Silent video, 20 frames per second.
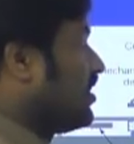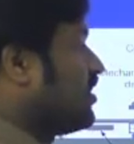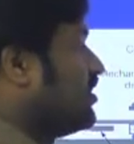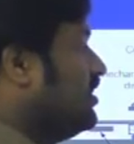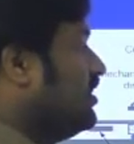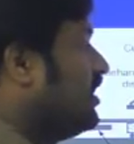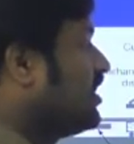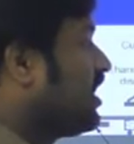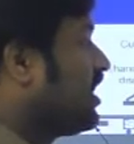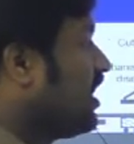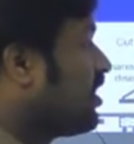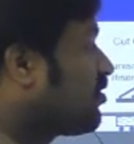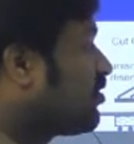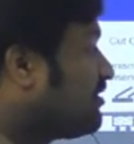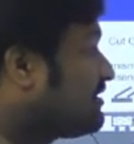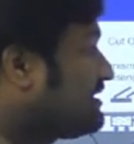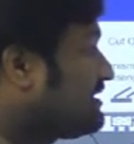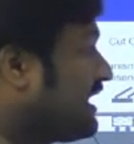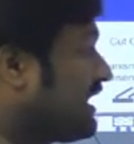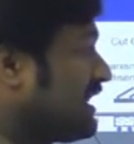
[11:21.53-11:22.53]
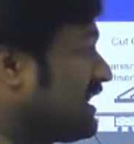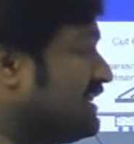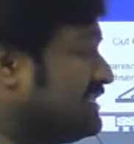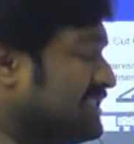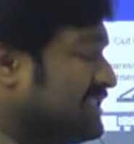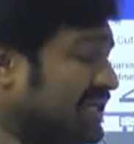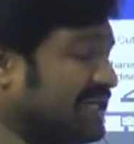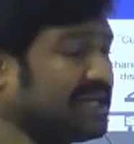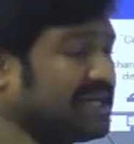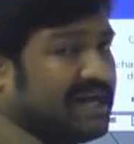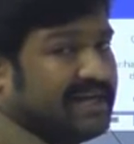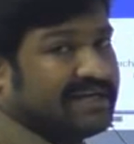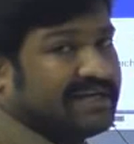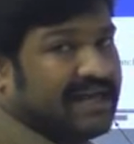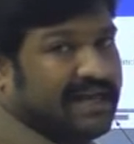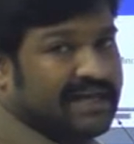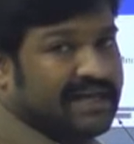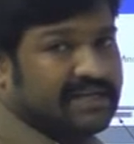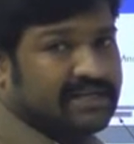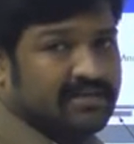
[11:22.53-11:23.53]
It controls the resin
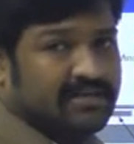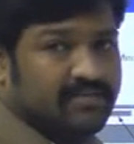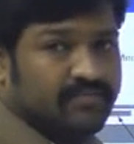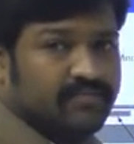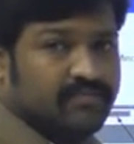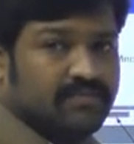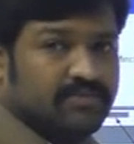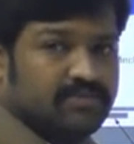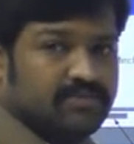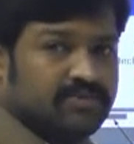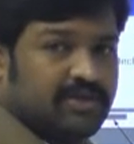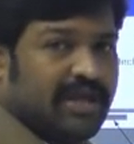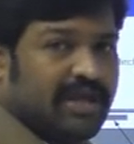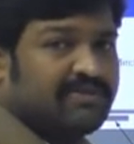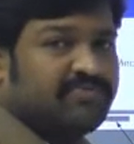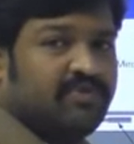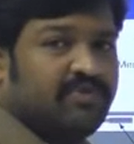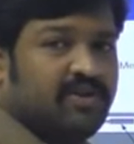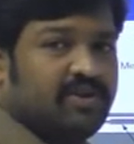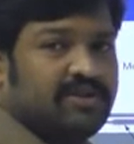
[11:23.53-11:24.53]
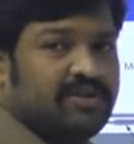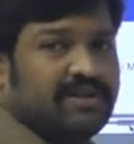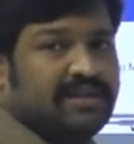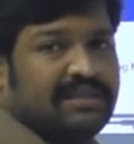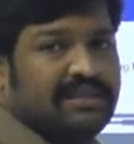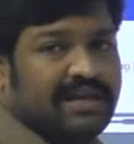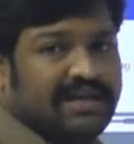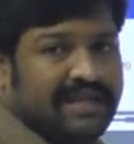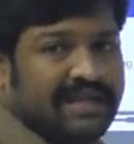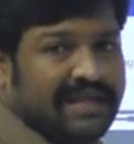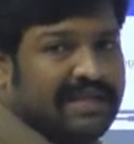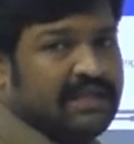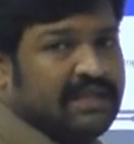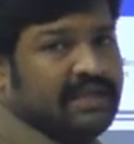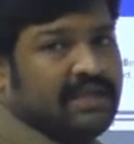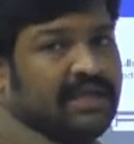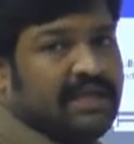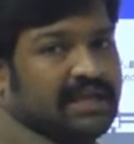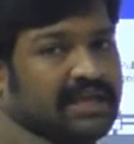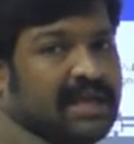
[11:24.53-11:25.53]
content. So as we know that the
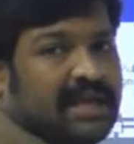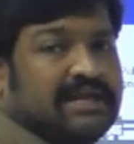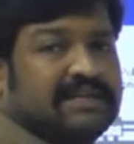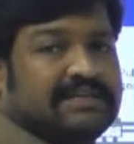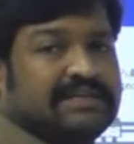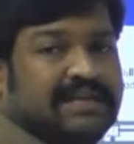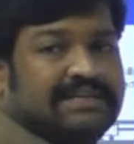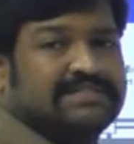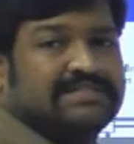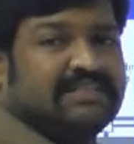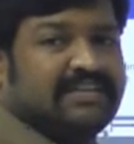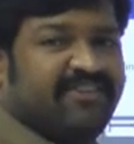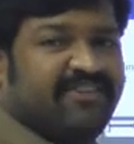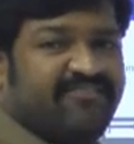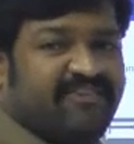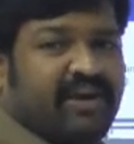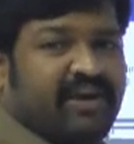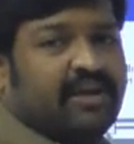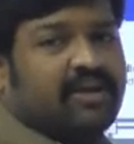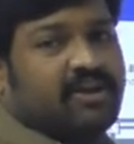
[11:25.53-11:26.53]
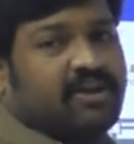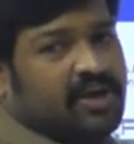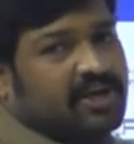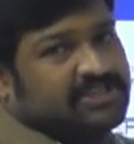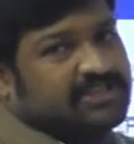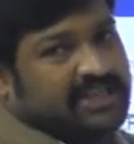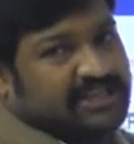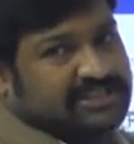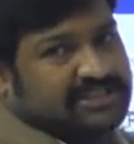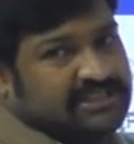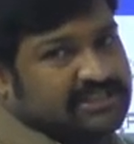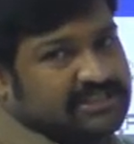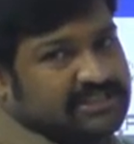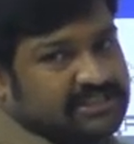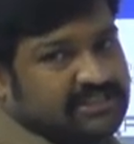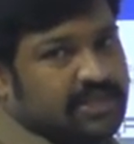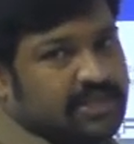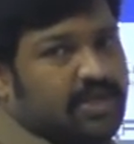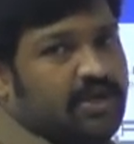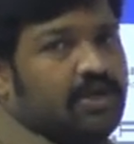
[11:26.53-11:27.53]
dye contains different cross
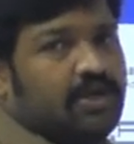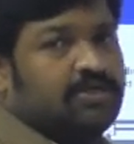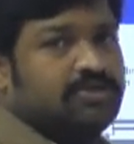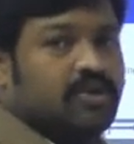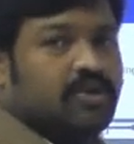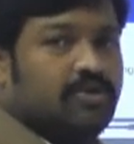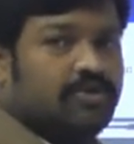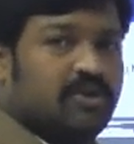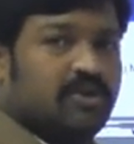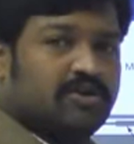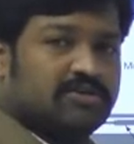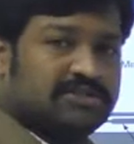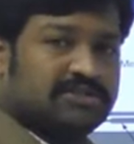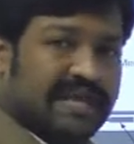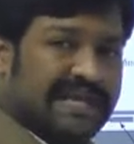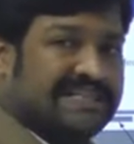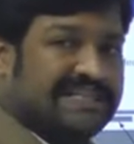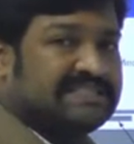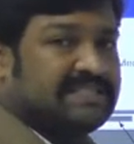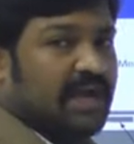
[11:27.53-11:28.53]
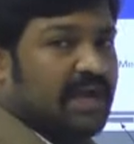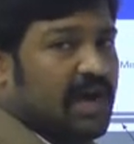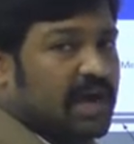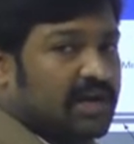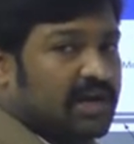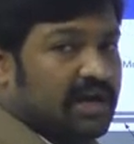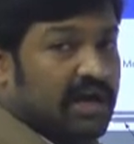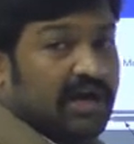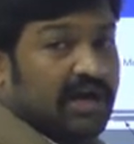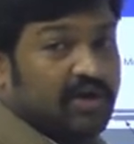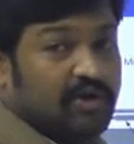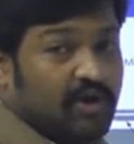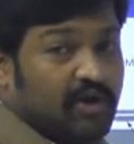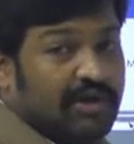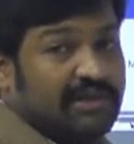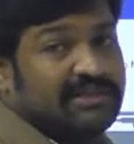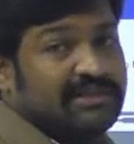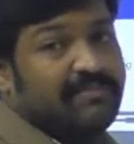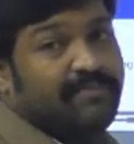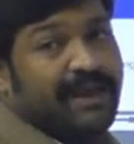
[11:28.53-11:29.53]
sections. So those dyes are
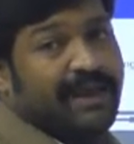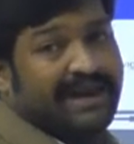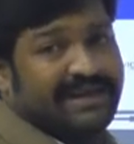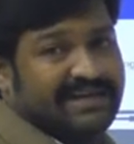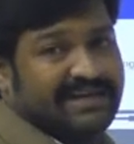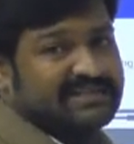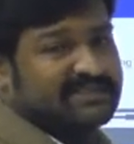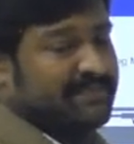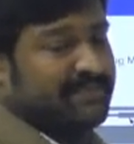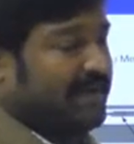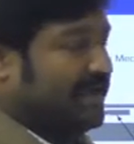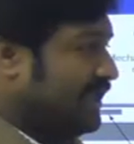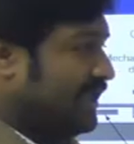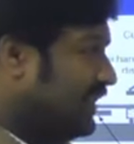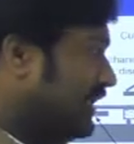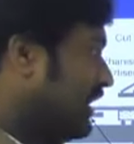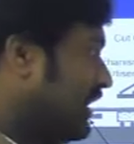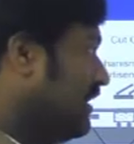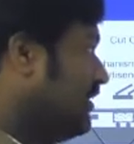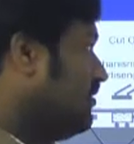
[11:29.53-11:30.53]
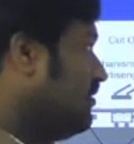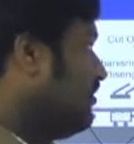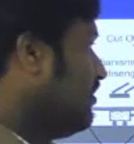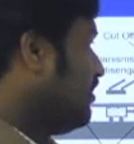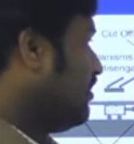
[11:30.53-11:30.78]
controlling the matrix material.